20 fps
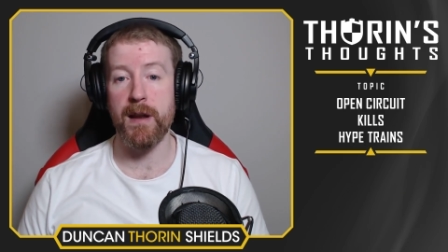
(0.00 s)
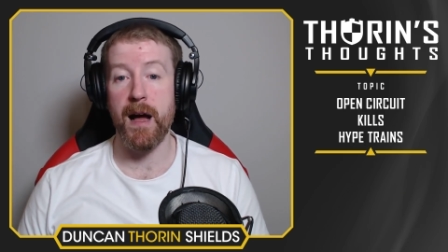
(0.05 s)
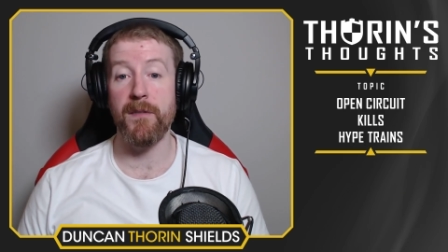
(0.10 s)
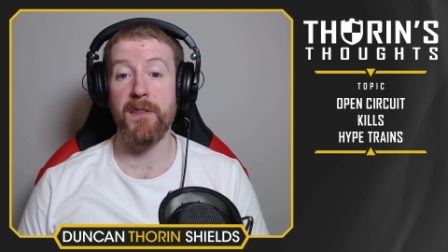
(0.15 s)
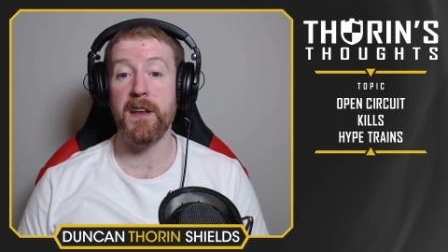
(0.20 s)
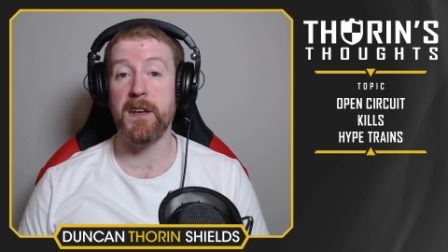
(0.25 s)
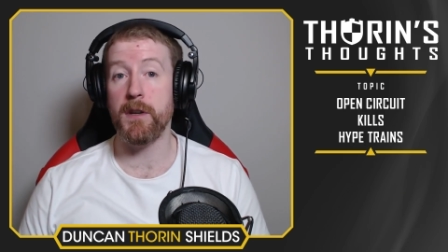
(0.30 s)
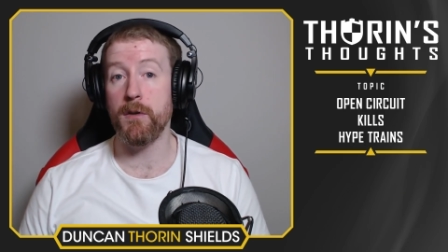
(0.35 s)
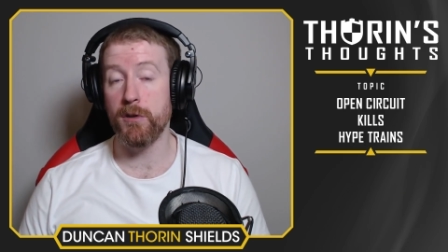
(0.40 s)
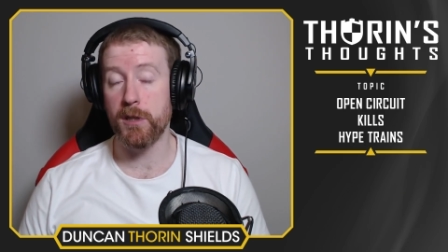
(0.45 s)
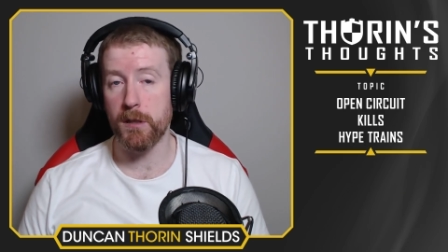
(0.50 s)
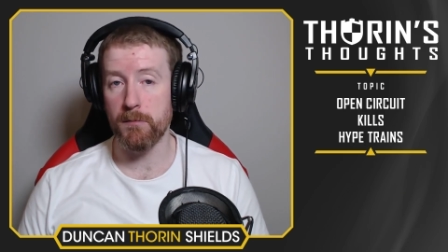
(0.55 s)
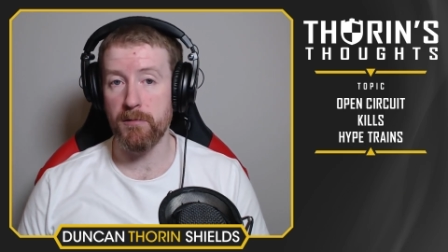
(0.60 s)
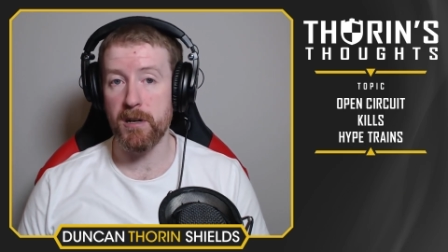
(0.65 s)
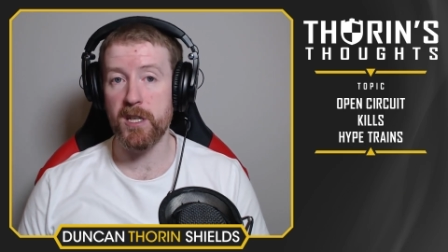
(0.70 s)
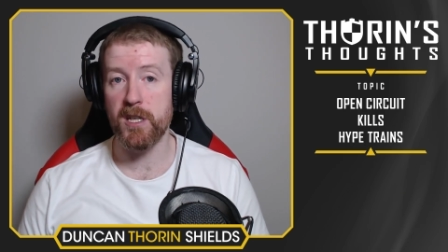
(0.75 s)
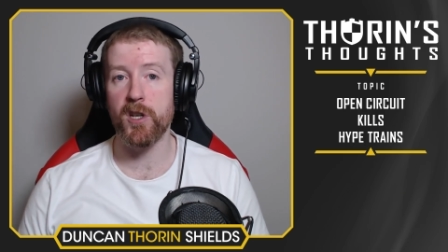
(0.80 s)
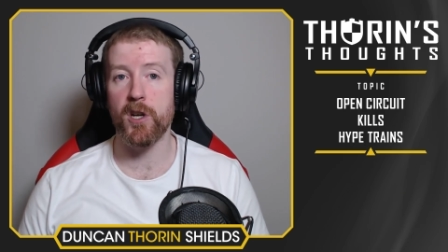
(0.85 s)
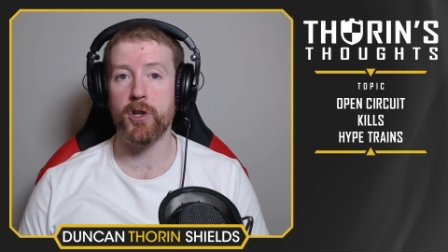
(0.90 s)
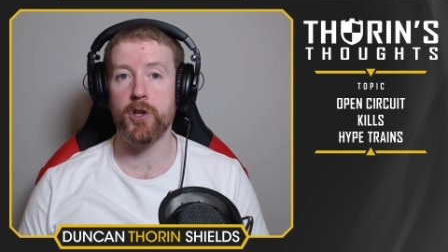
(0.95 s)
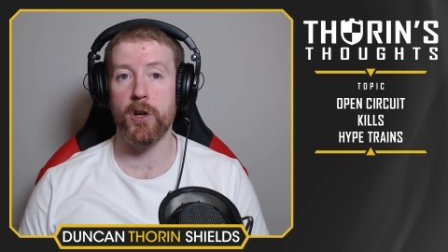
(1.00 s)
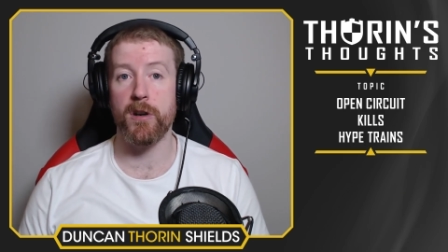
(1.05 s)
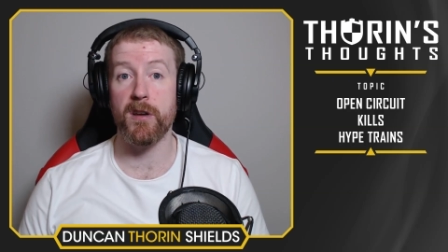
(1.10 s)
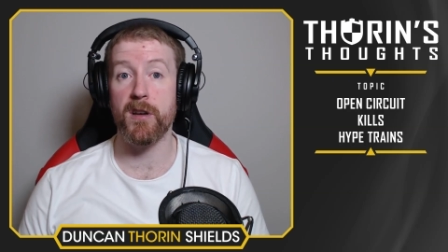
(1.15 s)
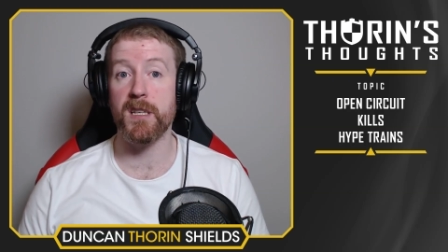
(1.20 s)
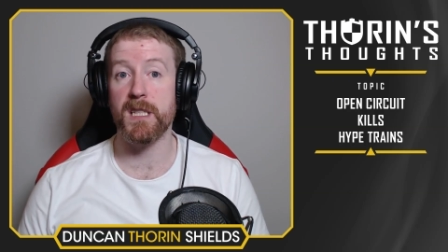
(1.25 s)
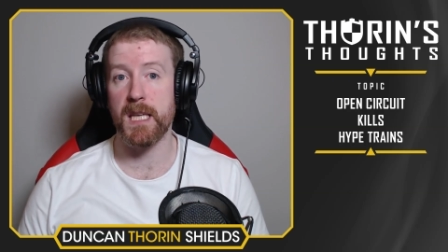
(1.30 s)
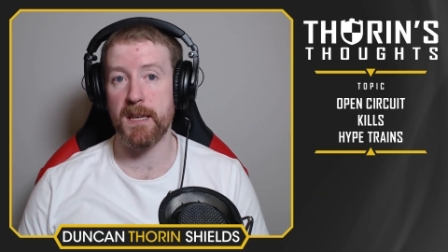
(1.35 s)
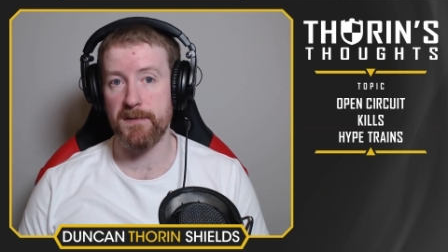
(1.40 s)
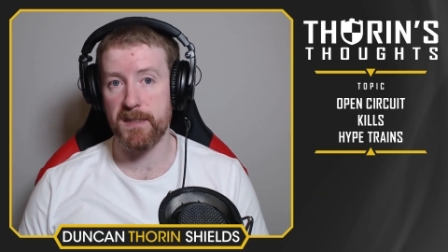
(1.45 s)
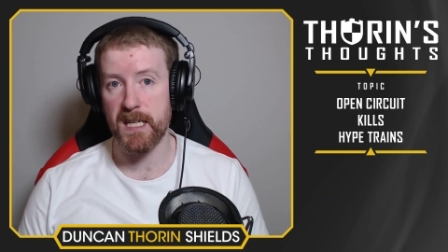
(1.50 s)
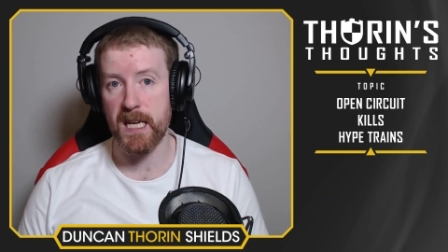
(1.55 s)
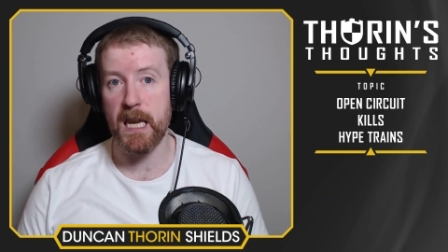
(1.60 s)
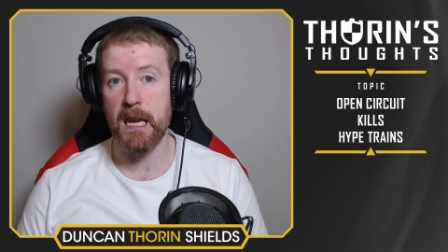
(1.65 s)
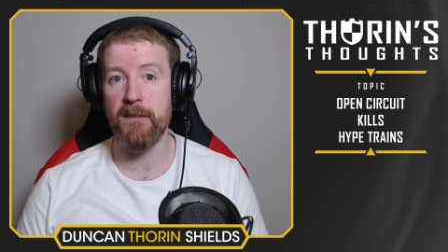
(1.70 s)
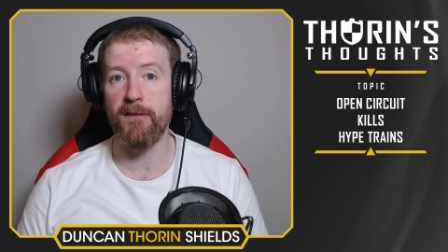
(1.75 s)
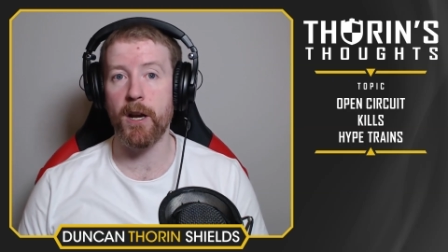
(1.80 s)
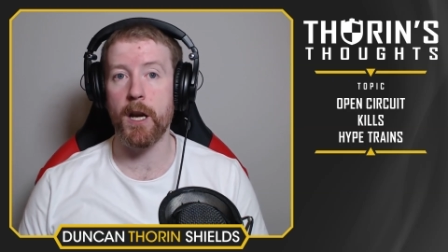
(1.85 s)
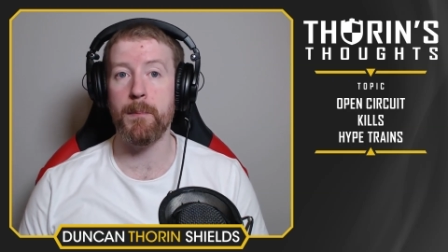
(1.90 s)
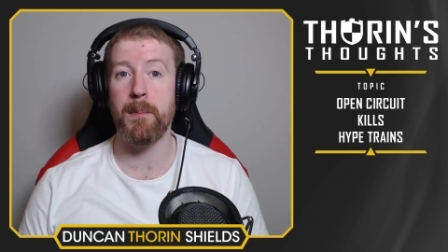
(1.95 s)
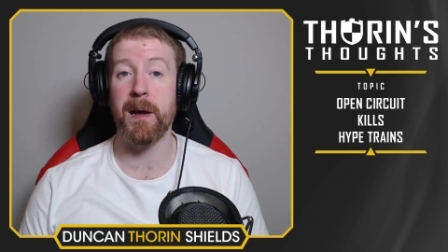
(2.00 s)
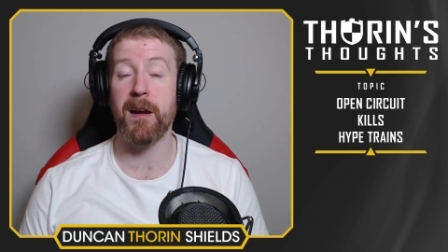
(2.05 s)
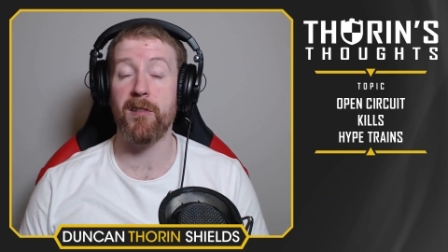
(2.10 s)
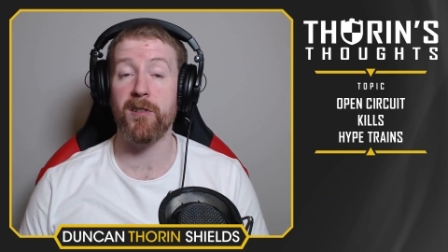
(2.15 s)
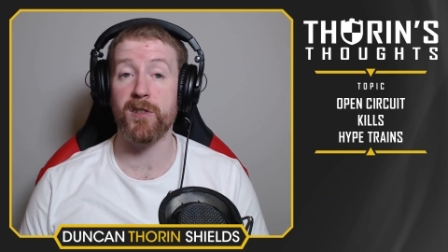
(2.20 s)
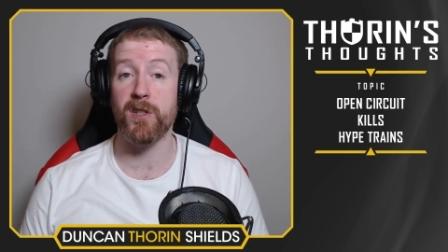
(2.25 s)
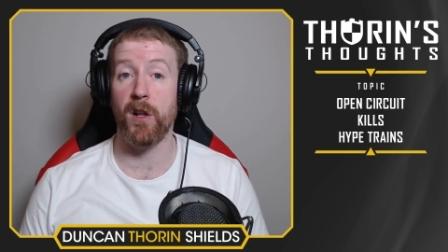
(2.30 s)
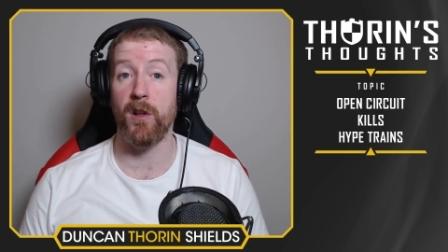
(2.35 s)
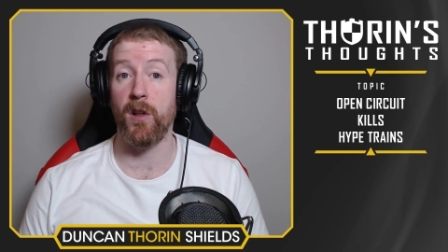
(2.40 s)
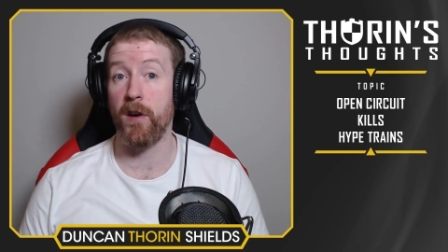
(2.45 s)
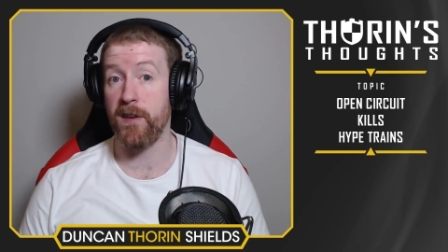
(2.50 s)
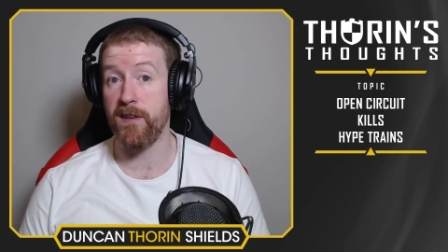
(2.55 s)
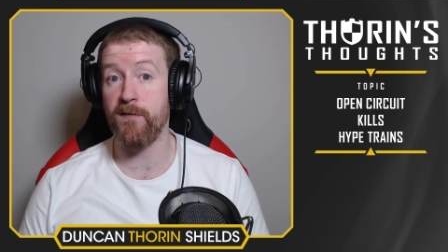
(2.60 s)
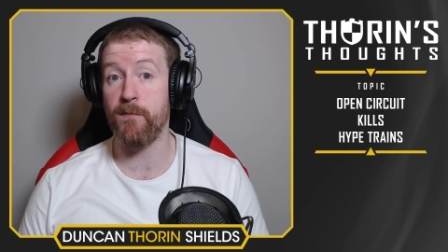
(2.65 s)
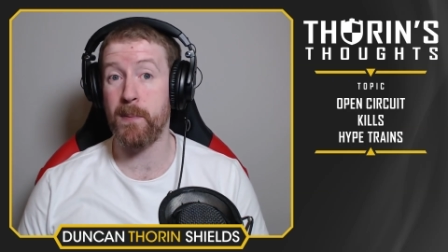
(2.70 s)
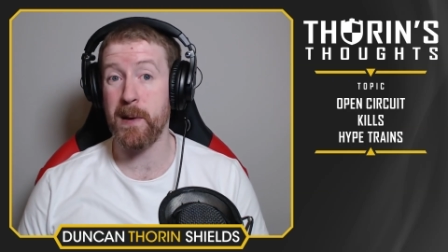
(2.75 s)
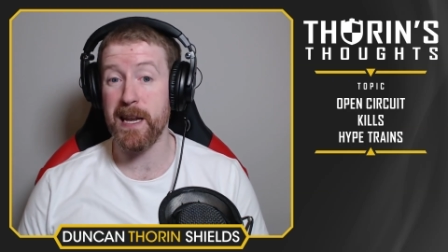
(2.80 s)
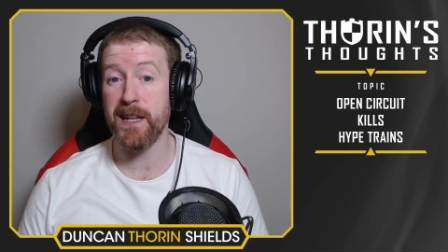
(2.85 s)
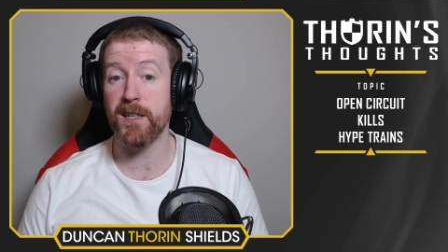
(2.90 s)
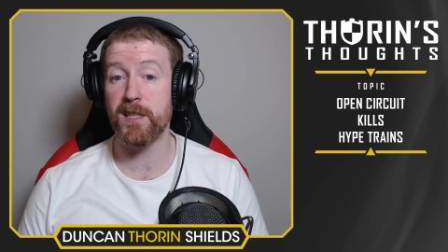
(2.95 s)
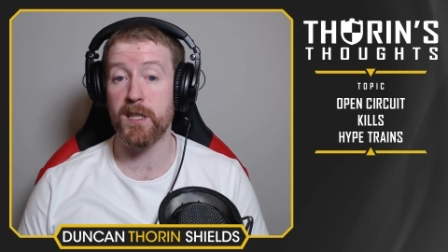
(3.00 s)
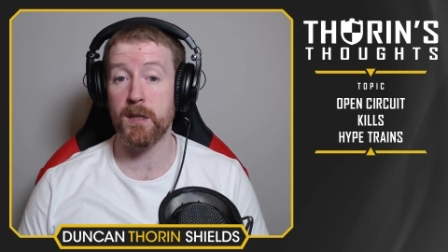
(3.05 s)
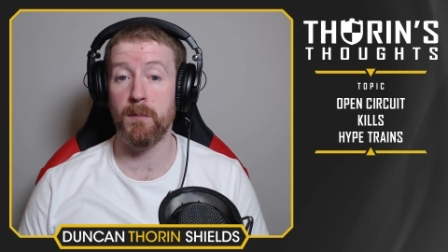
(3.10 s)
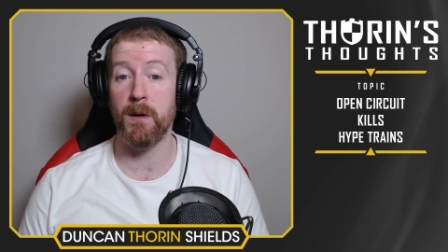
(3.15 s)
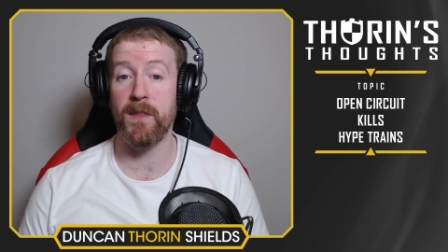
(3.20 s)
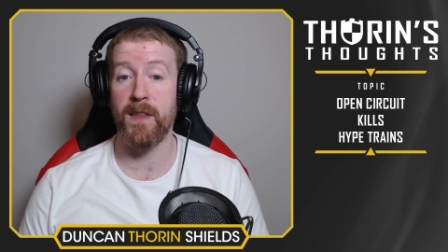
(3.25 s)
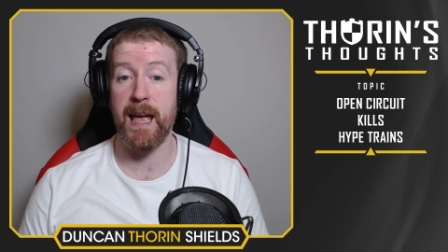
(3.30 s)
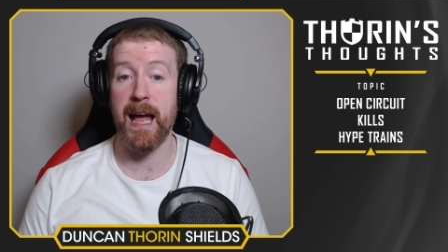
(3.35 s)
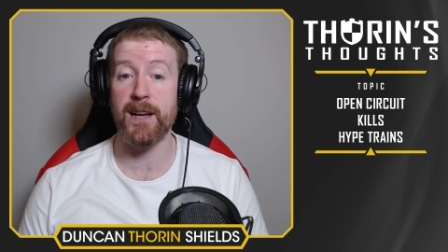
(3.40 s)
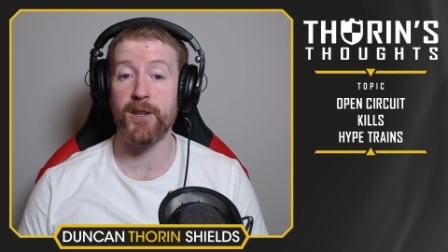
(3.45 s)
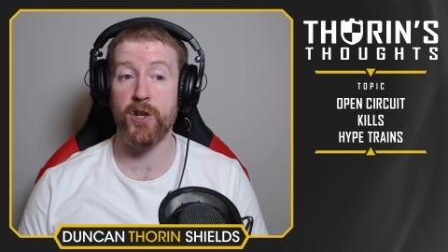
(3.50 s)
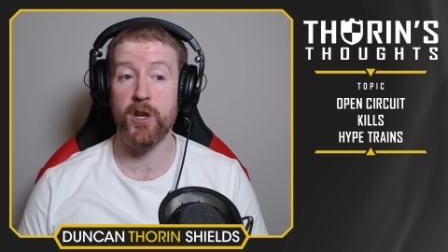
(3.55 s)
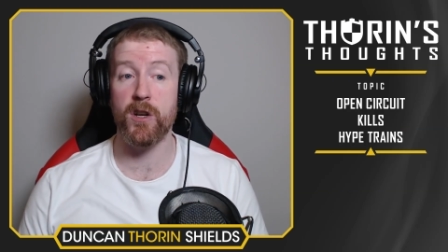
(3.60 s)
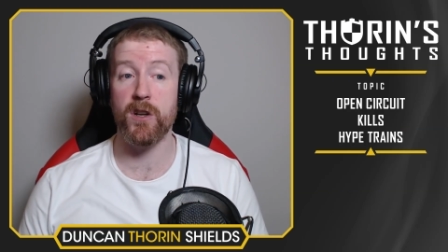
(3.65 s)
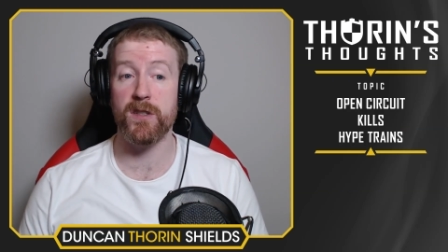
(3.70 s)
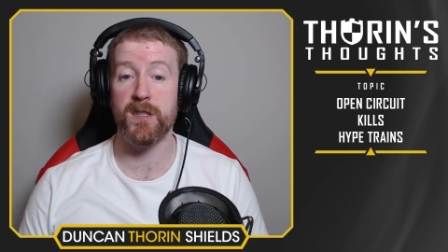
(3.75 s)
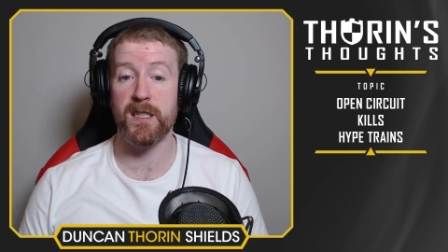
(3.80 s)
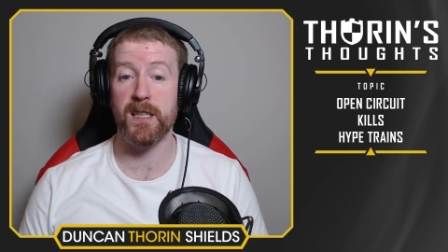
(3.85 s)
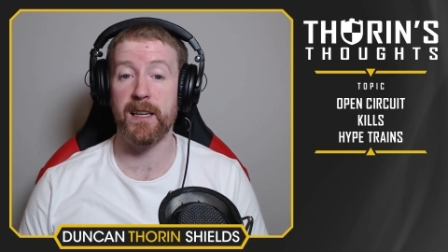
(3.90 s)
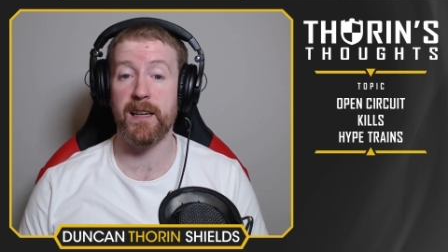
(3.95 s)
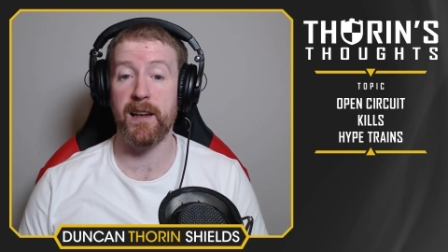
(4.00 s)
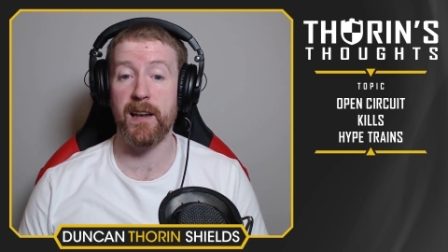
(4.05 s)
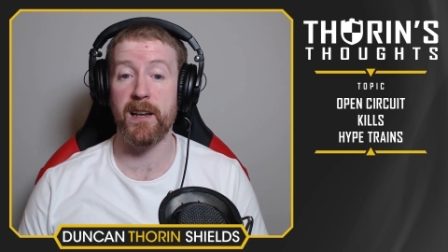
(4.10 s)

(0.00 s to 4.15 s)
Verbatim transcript: Now they do some research on you because they've seen you got a big result or you've beaten someone they actually consider